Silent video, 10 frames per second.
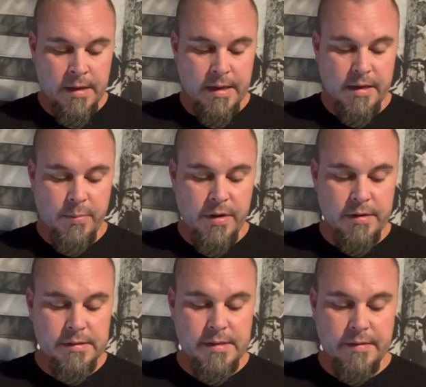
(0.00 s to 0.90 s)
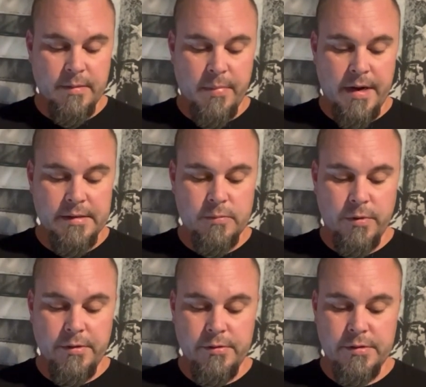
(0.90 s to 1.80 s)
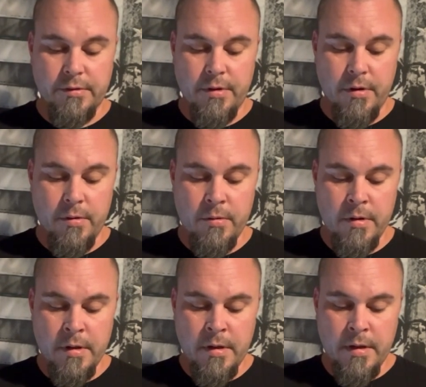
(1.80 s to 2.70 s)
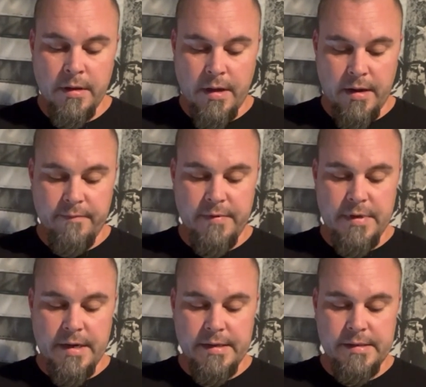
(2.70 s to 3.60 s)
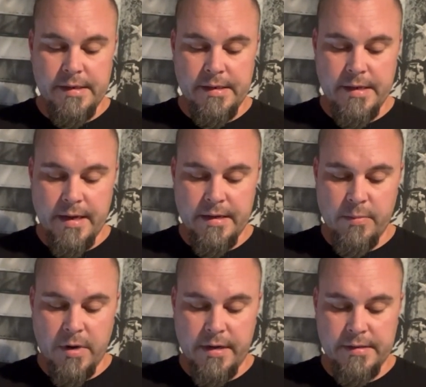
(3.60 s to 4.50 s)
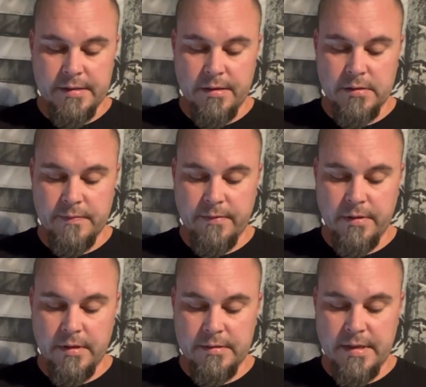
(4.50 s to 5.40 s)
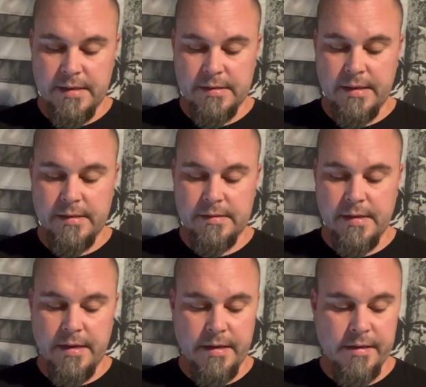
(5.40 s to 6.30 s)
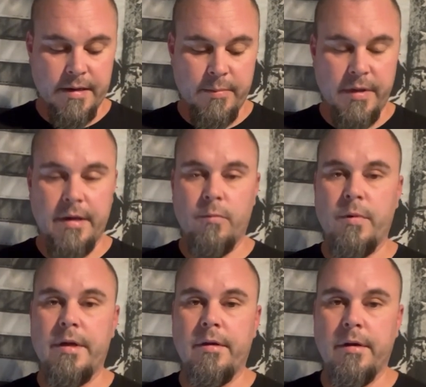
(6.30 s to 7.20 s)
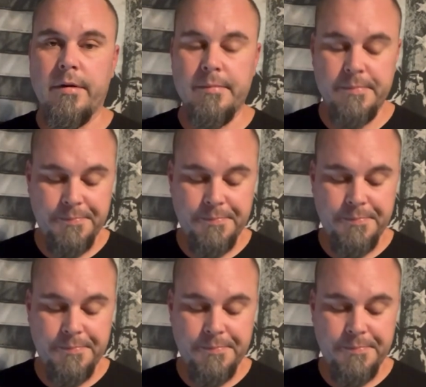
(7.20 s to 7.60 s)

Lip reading: It appears that the mice were used to grow COVID-19 antibody cells for the test kits that ended up being recalled.